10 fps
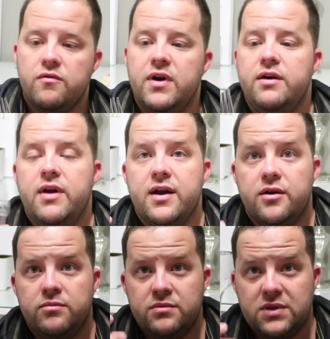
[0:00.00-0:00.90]
Very
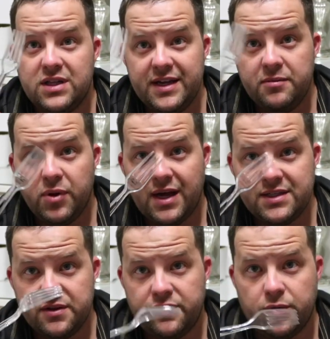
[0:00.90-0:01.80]
random. Clean
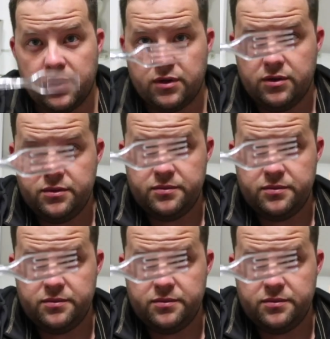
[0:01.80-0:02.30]
plastic fork.